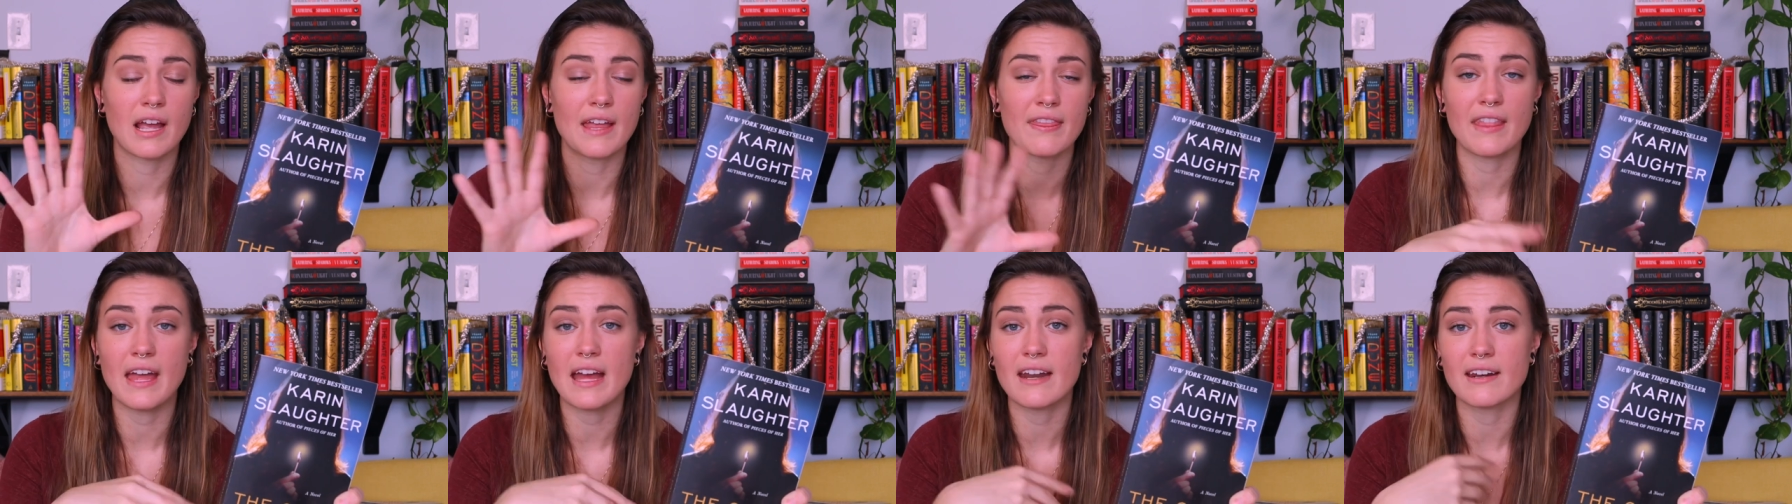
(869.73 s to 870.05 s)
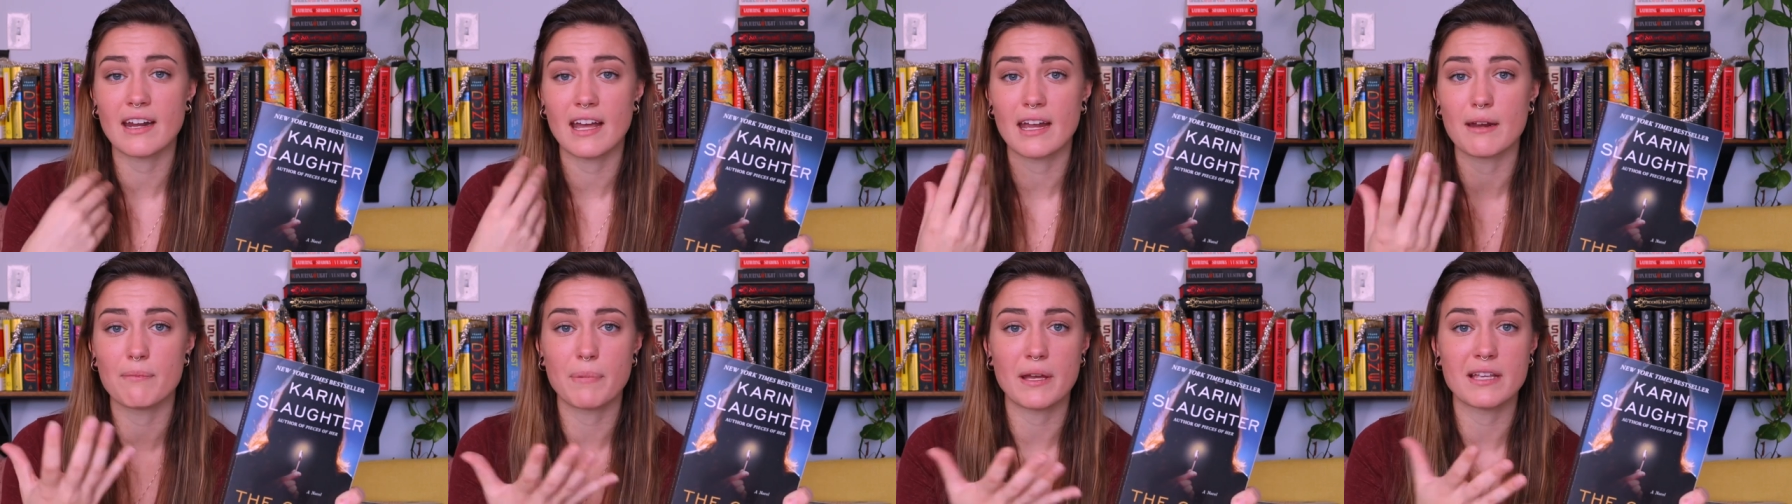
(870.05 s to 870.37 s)
And that
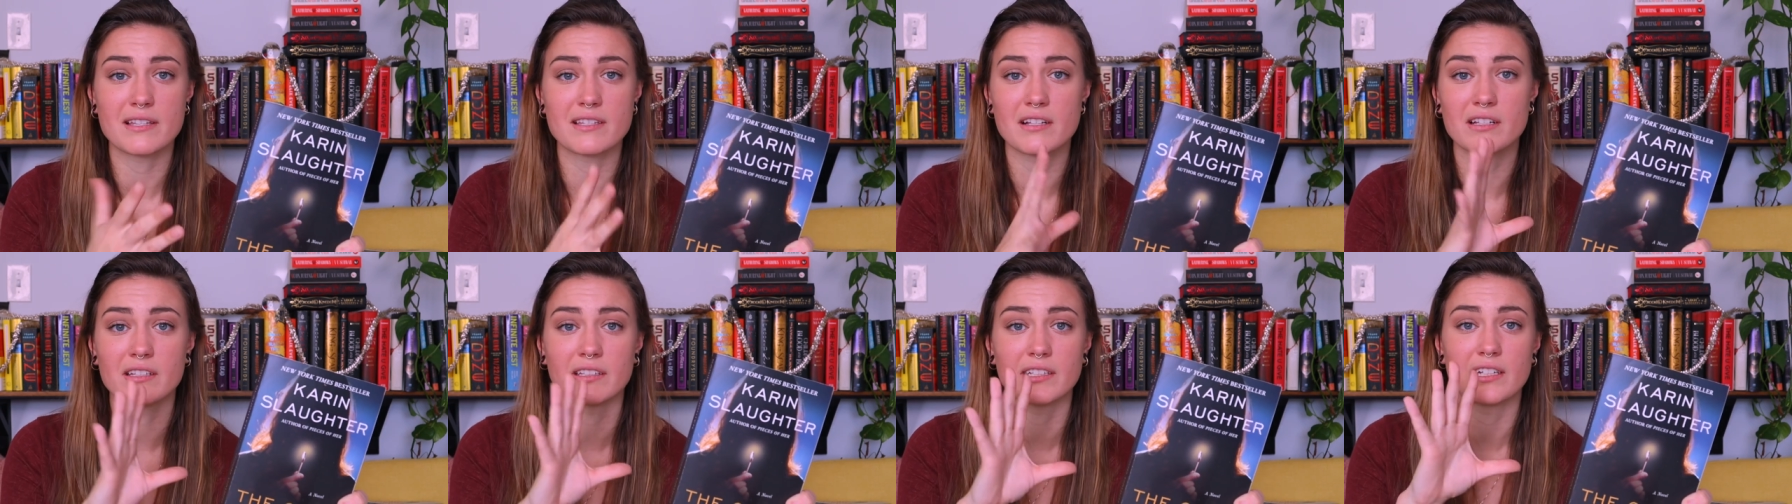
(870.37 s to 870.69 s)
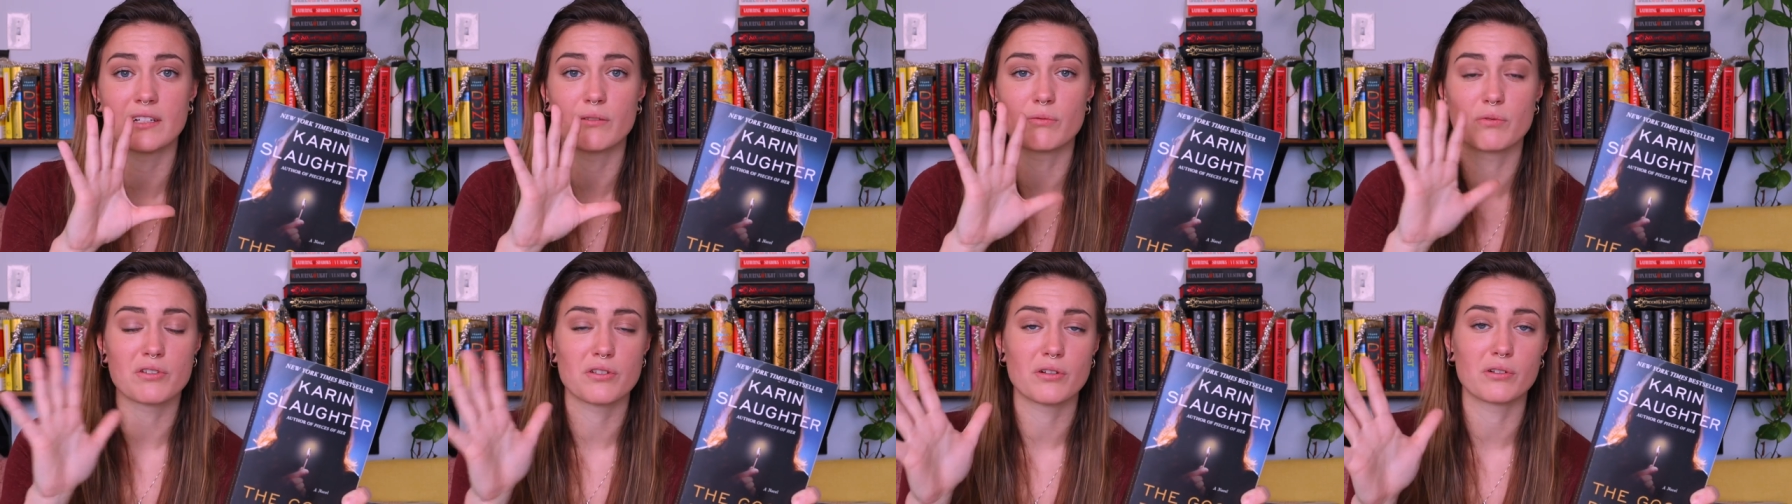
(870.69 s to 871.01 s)
night
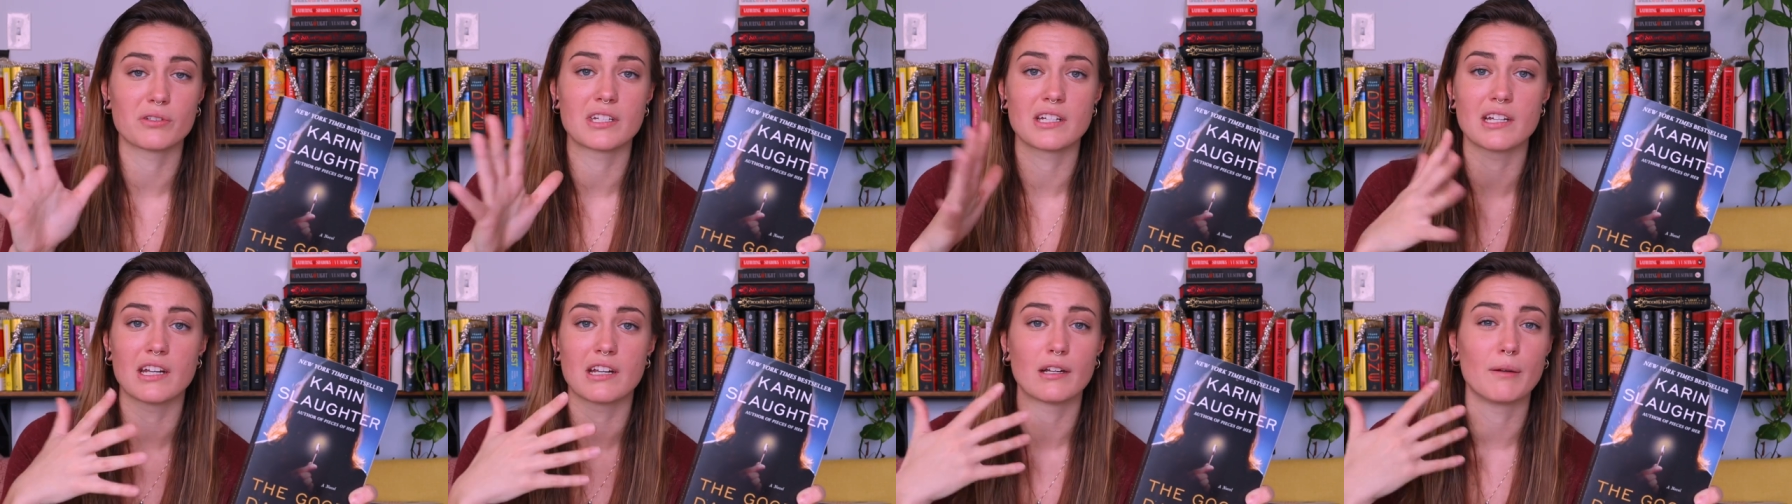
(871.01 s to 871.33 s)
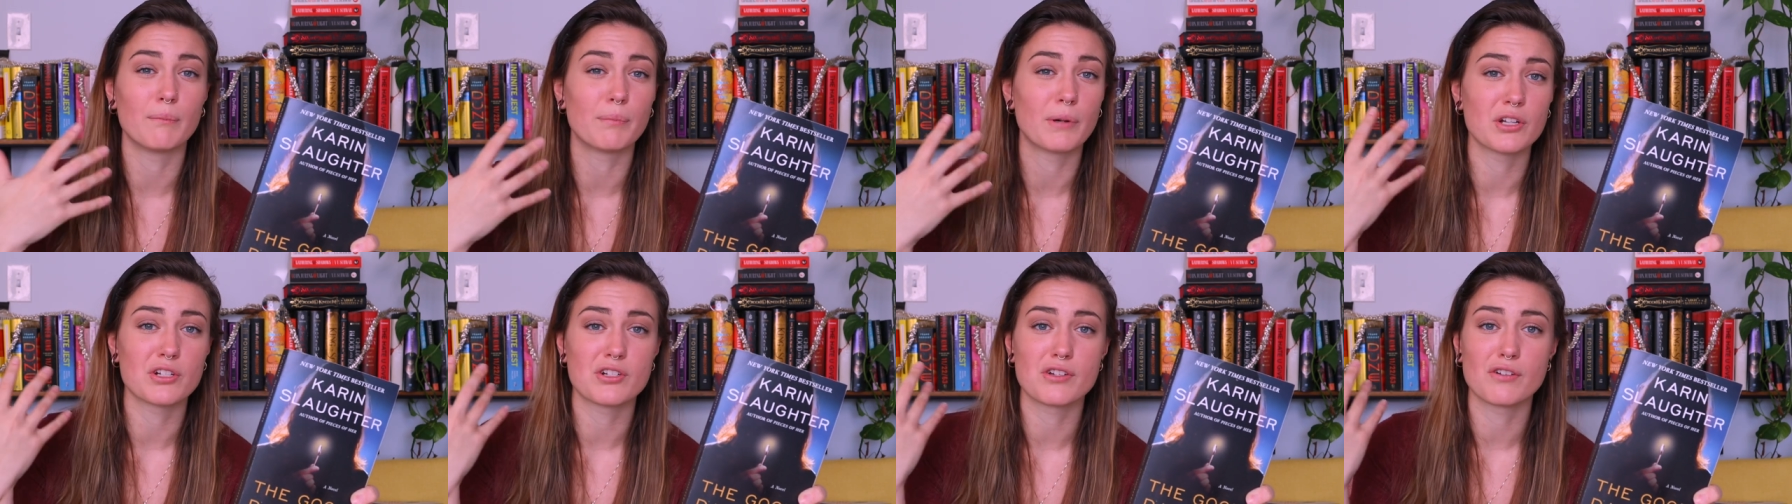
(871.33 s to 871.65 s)
basically resulted in a
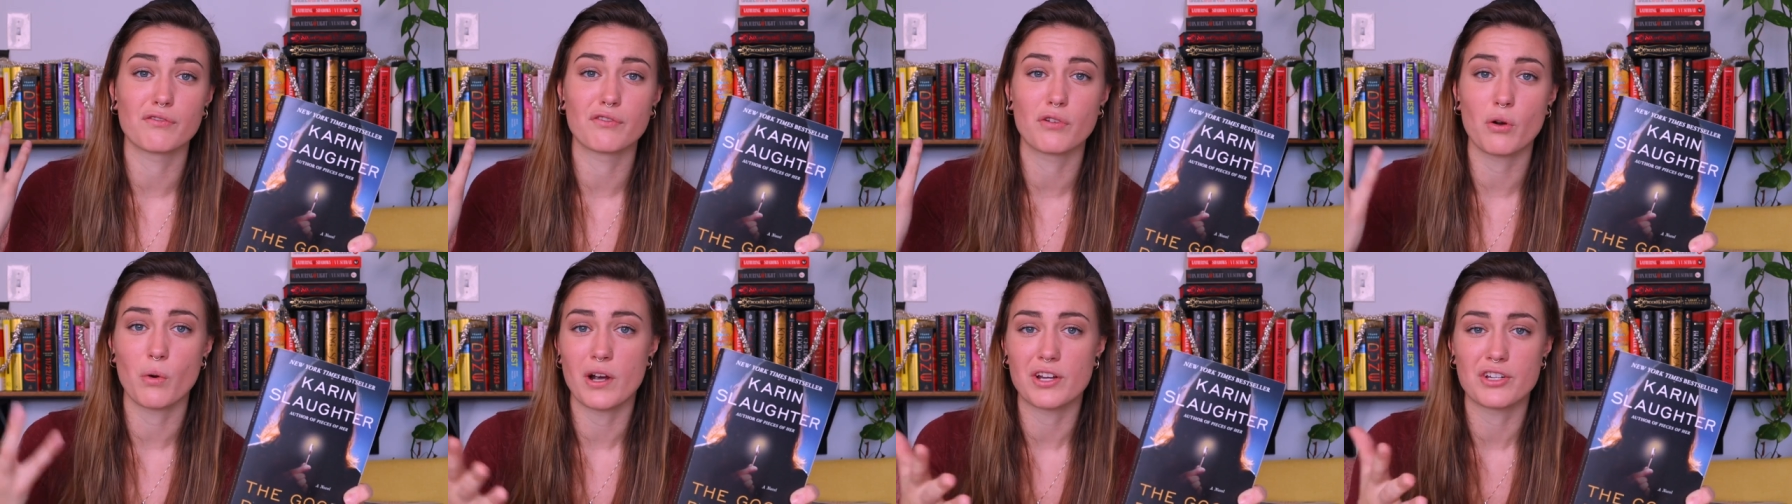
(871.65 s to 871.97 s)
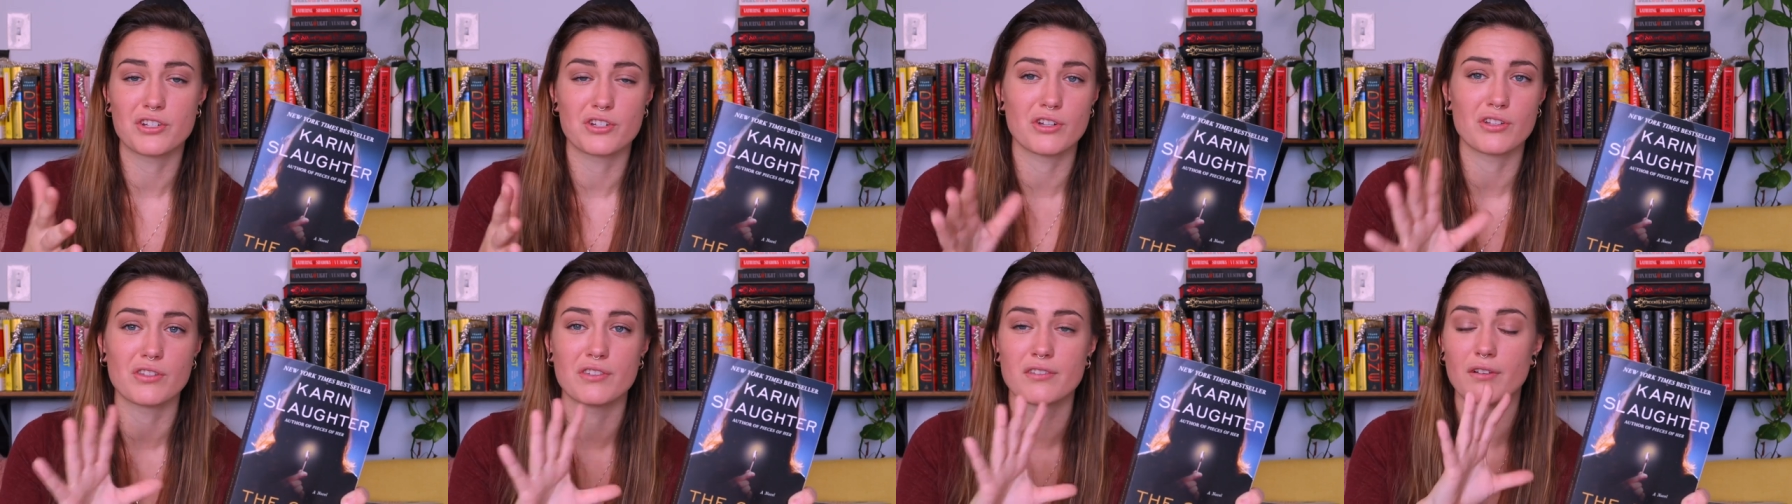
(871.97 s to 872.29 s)
bunch of
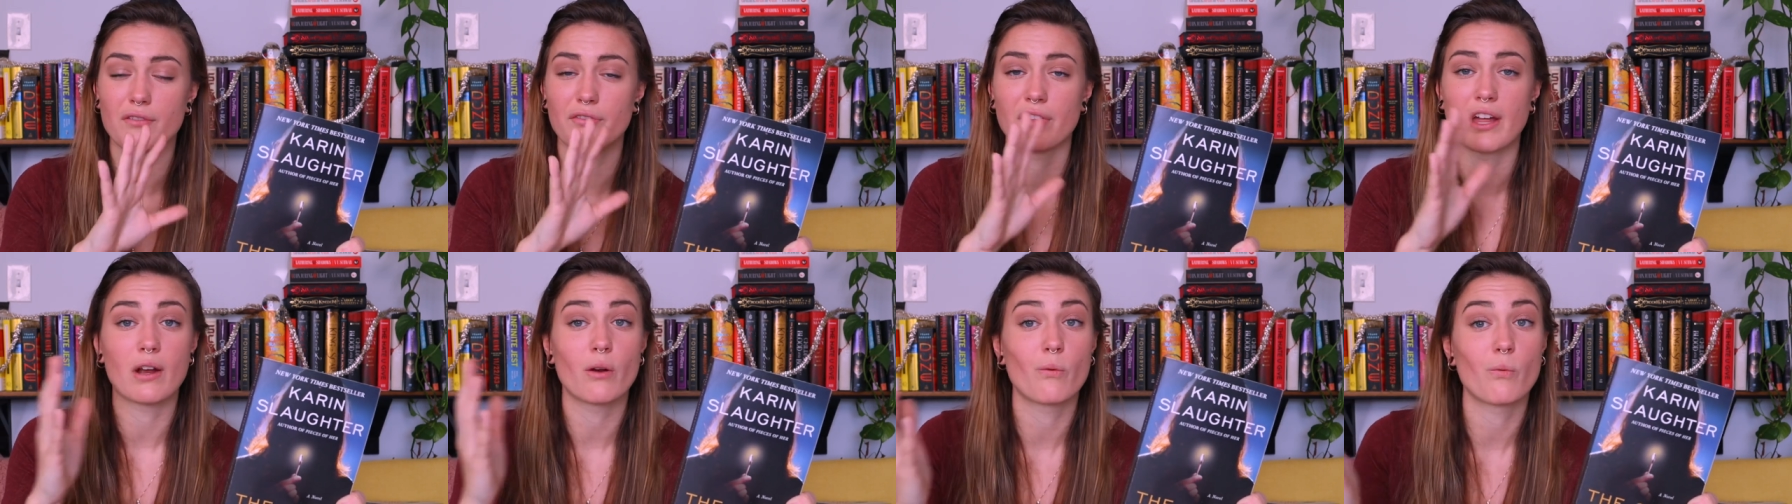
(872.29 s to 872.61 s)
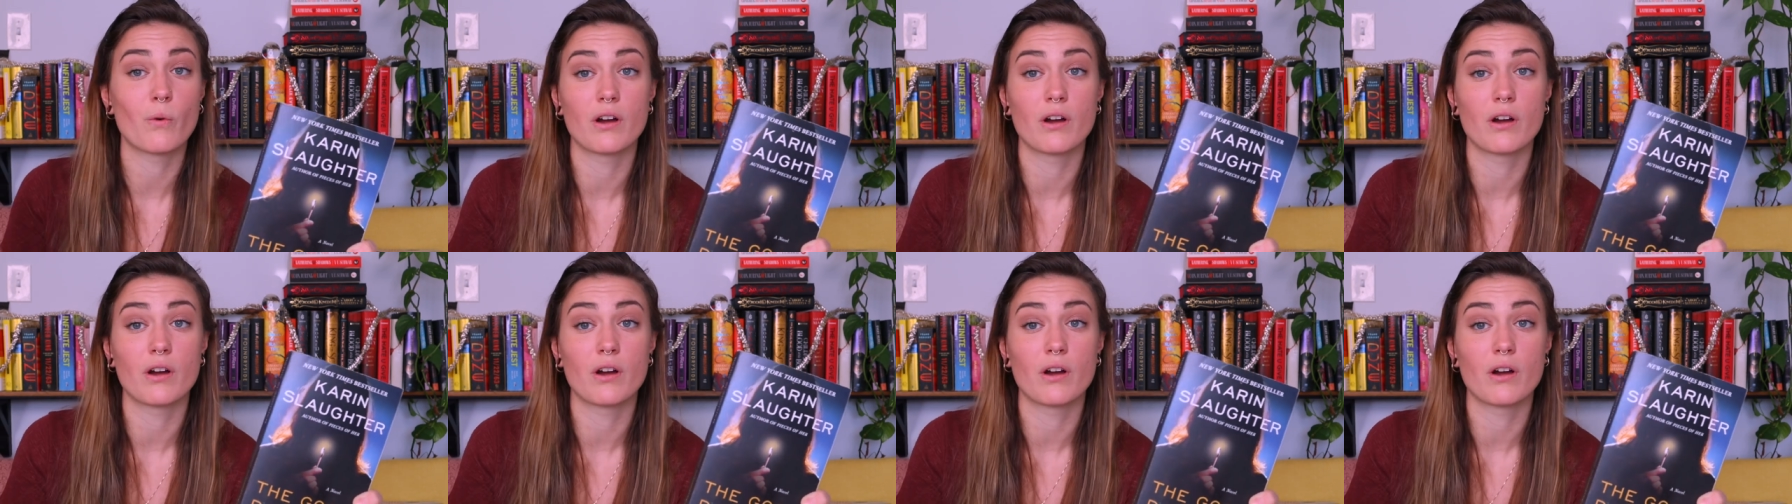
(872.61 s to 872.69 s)
questions of like,